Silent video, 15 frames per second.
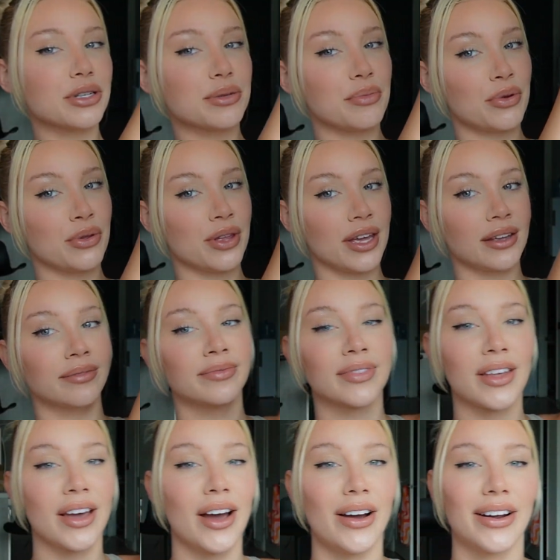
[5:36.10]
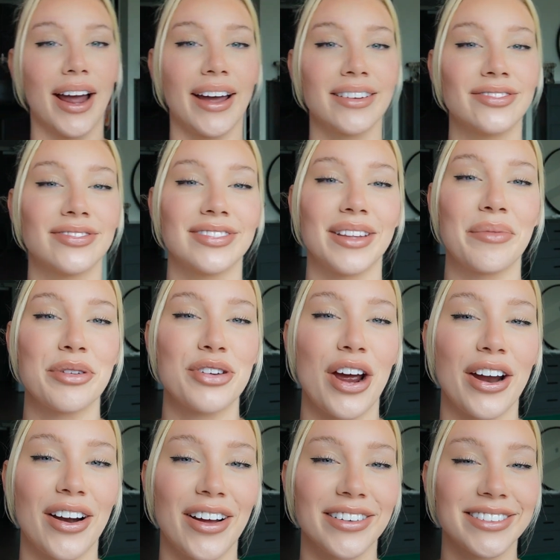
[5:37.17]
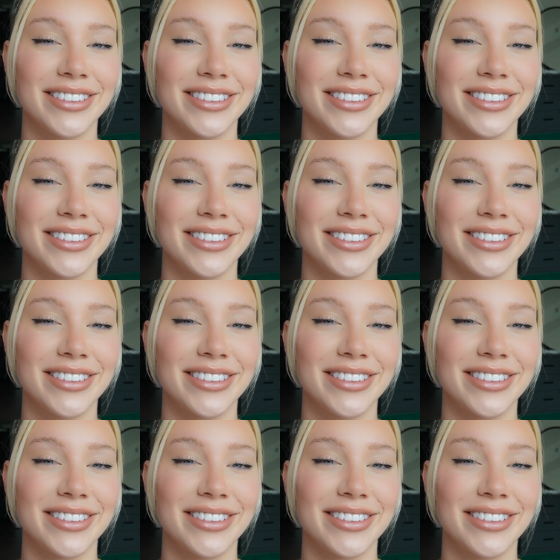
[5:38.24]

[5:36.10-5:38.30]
Smoothie. Okay, let me try it on.